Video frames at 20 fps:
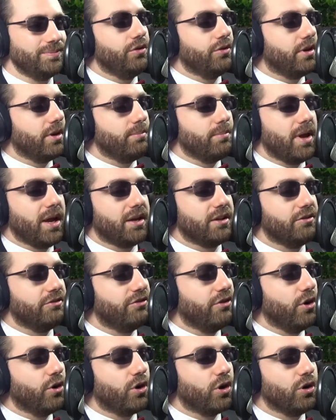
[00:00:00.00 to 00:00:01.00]
You can make the
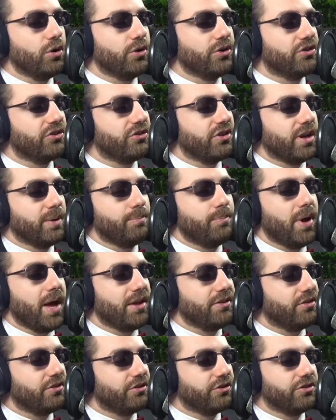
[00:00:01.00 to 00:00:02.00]
Vocaloid sing
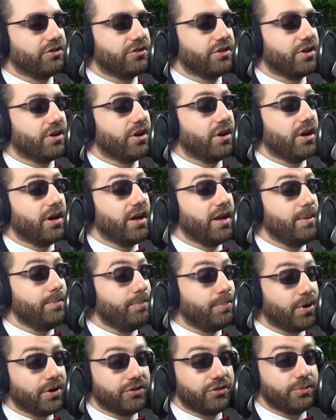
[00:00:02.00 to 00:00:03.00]
passages that are
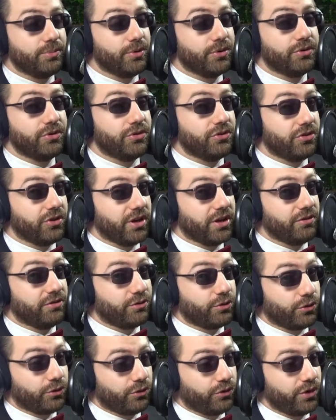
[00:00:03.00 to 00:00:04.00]
impossible to sing
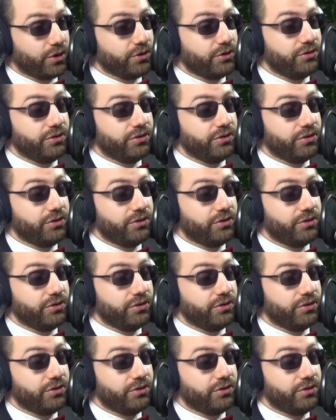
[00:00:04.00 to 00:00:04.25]
for real